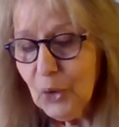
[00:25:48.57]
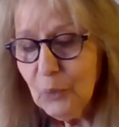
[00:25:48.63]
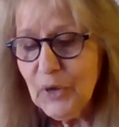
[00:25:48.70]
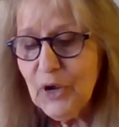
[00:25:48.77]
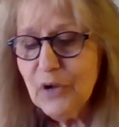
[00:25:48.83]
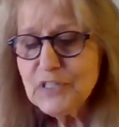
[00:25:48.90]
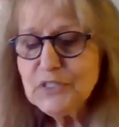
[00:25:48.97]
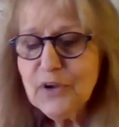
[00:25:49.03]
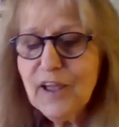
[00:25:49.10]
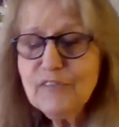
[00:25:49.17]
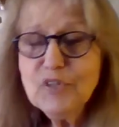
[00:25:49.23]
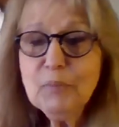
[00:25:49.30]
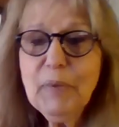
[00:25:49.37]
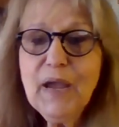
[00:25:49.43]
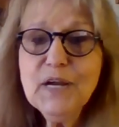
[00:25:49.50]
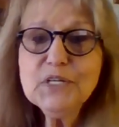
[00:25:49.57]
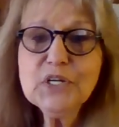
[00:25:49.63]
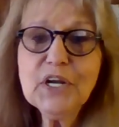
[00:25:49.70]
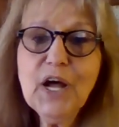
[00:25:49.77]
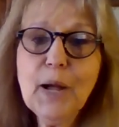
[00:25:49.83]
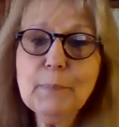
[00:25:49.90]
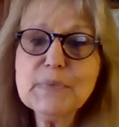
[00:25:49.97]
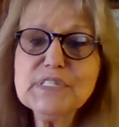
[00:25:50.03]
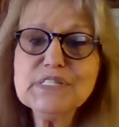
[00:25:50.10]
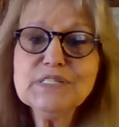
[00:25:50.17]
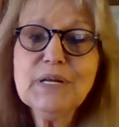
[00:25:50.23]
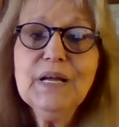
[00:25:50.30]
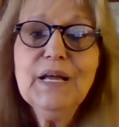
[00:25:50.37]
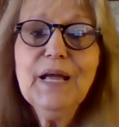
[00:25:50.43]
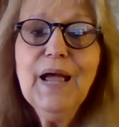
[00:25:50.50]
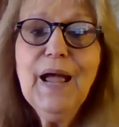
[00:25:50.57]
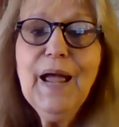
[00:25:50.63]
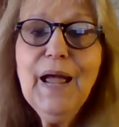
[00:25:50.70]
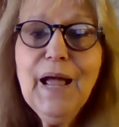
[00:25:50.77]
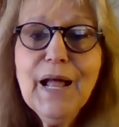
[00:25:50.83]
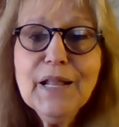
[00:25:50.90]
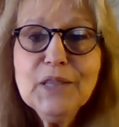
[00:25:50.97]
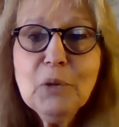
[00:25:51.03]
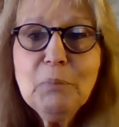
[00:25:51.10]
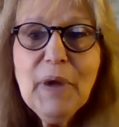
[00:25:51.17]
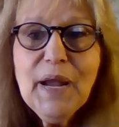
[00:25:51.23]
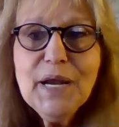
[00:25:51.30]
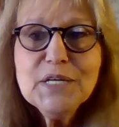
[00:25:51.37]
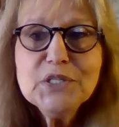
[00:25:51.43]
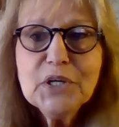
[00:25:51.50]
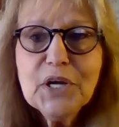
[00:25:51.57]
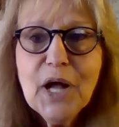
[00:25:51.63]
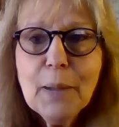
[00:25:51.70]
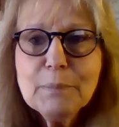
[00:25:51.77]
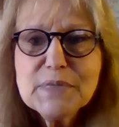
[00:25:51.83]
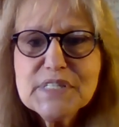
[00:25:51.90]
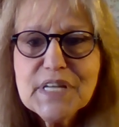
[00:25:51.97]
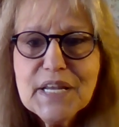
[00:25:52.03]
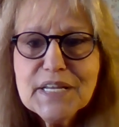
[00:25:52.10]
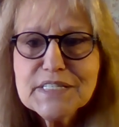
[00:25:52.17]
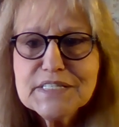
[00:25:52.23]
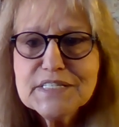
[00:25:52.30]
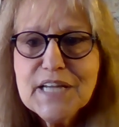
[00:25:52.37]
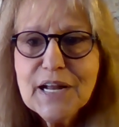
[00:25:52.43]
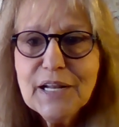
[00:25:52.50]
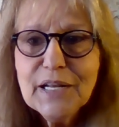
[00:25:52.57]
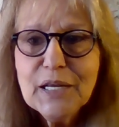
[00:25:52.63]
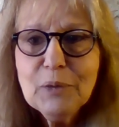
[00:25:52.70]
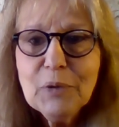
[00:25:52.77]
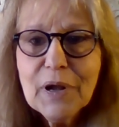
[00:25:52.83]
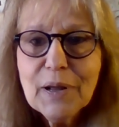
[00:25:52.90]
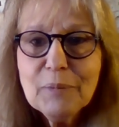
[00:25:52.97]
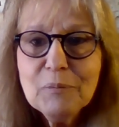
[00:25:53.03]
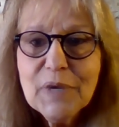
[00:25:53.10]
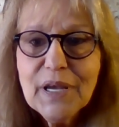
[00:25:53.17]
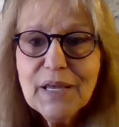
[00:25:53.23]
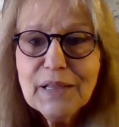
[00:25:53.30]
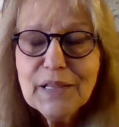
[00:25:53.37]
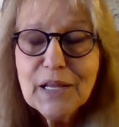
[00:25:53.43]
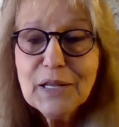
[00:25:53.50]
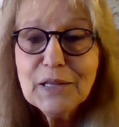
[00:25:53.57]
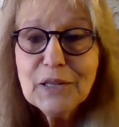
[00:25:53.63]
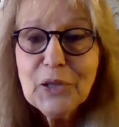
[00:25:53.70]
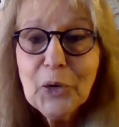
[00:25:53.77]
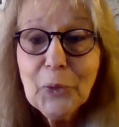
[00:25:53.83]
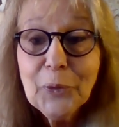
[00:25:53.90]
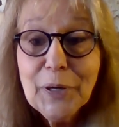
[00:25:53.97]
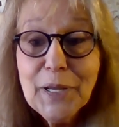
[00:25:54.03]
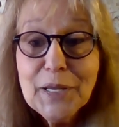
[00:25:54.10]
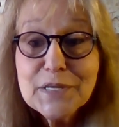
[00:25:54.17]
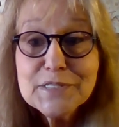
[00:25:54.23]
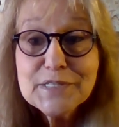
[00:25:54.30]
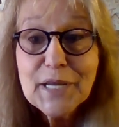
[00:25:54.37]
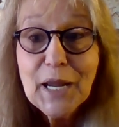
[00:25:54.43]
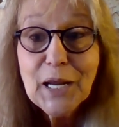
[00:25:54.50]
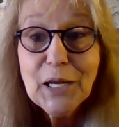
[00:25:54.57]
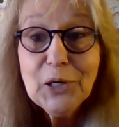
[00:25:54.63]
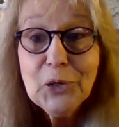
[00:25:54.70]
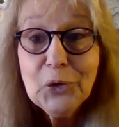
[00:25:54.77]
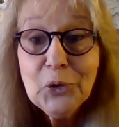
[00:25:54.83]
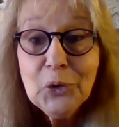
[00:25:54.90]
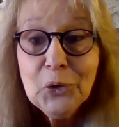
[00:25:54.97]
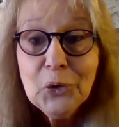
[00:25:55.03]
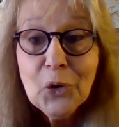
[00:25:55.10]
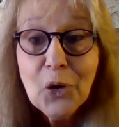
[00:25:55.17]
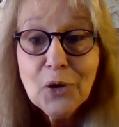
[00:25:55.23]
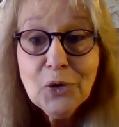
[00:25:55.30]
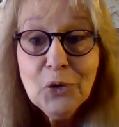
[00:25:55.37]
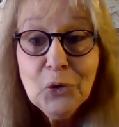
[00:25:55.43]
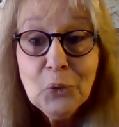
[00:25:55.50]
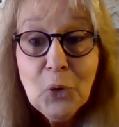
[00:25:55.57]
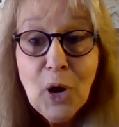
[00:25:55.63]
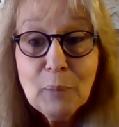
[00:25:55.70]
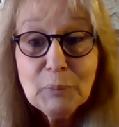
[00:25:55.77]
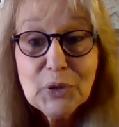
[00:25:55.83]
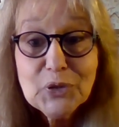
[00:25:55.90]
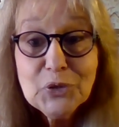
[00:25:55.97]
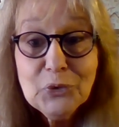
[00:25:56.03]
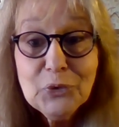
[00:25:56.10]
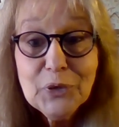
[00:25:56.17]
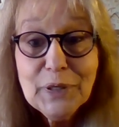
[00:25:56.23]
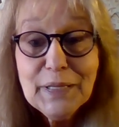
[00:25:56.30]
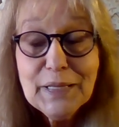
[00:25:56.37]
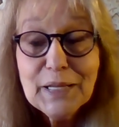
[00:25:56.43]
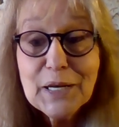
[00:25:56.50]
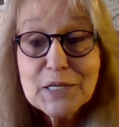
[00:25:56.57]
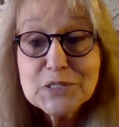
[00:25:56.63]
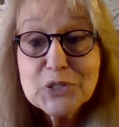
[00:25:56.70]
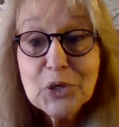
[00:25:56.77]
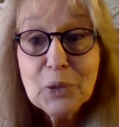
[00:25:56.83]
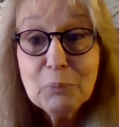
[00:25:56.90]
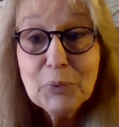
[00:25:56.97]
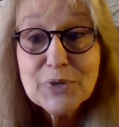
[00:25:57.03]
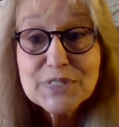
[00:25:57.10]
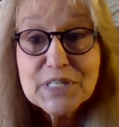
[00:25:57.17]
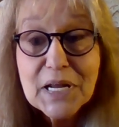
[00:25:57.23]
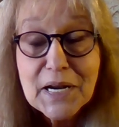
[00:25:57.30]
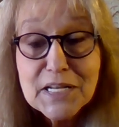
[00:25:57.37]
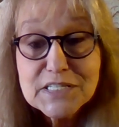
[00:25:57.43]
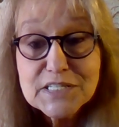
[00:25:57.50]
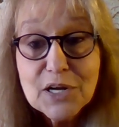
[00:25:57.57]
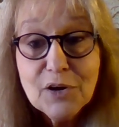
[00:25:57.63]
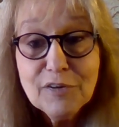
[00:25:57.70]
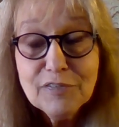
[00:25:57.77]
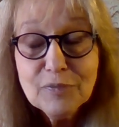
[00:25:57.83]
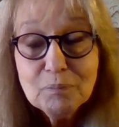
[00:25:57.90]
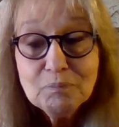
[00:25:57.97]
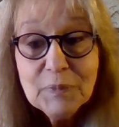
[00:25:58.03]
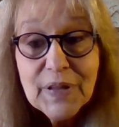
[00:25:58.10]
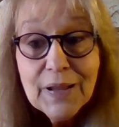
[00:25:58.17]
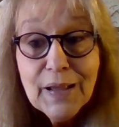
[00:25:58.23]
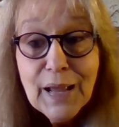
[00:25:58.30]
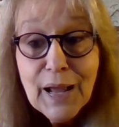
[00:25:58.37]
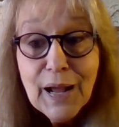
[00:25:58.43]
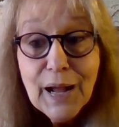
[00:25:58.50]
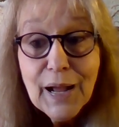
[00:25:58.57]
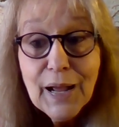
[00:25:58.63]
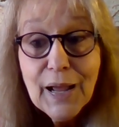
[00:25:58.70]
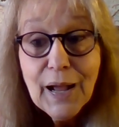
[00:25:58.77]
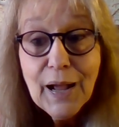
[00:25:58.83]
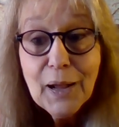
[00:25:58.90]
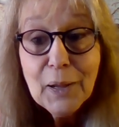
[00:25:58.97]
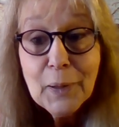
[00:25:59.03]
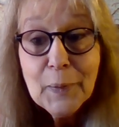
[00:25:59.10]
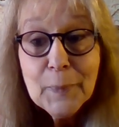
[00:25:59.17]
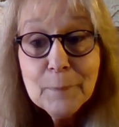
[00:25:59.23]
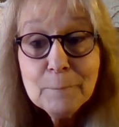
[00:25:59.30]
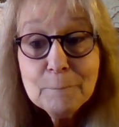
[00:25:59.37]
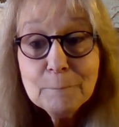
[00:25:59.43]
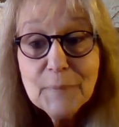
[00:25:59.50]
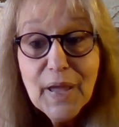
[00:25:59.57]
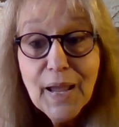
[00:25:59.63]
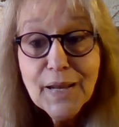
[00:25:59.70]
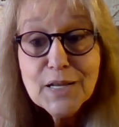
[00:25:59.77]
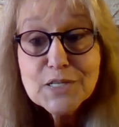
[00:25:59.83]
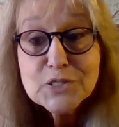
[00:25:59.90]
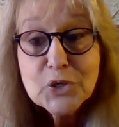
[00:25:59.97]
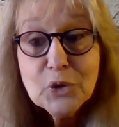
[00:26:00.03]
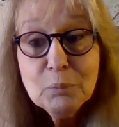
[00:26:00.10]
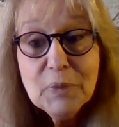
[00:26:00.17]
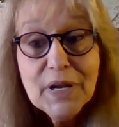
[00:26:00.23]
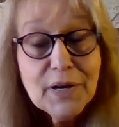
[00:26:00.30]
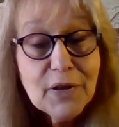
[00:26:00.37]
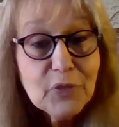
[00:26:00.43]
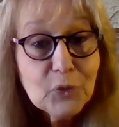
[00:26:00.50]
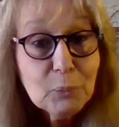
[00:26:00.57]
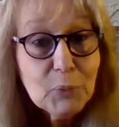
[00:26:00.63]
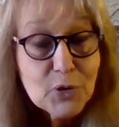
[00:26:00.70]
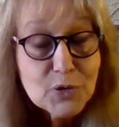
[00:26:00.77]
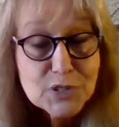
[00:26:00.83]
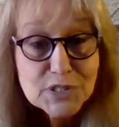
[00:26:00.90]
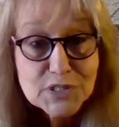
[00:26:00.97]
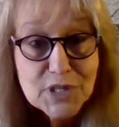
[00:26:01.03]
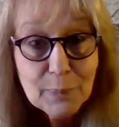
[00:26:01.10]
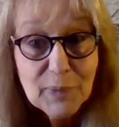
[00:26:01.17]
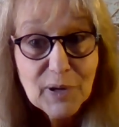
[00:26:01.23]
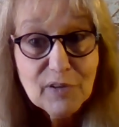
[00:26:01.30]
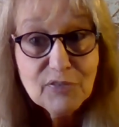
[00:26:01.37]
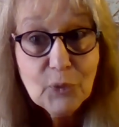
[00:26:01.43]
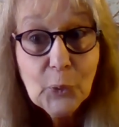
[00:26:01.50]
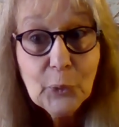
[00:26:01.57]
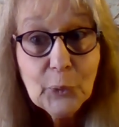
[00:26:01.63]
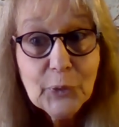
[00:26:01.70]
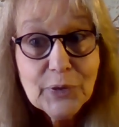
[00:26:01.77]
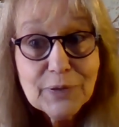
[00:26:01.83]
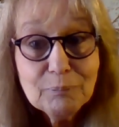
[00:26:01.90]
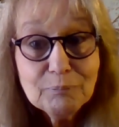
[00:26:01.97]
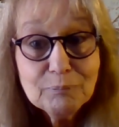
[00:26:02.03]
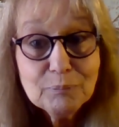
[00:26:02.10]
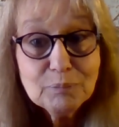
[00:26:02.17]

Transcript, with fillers: We also have the Page of Cups. And the Page of Cups is telling me that there is a new opportunity that is going to present itself. Um, and this could be another person coming forward